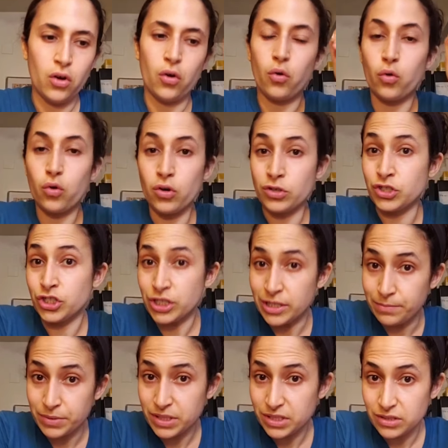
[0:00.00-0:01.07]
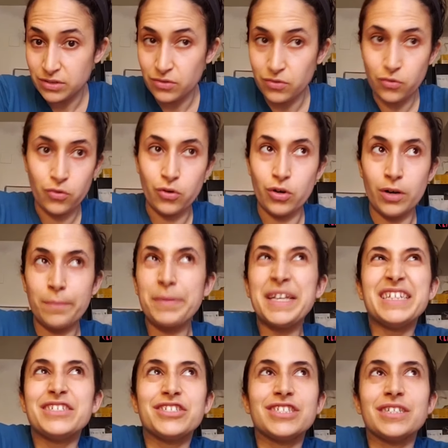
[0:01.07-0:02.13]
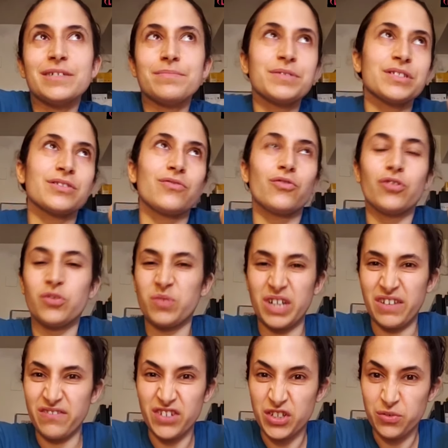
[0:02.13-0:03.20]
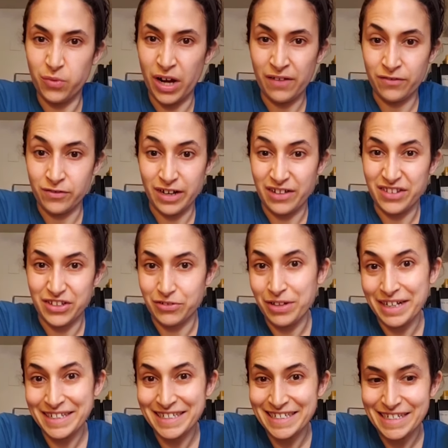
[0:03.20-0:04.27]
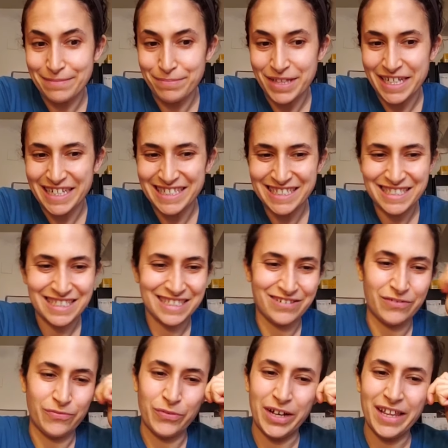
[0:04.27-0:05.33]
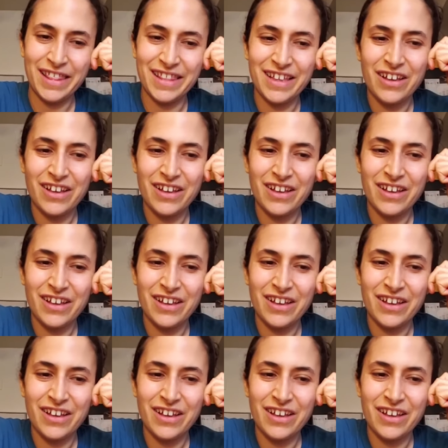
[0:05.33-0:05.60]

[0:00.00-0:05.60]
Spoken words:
or chips, or pita chips, or whatever you have around that you like to dip things with.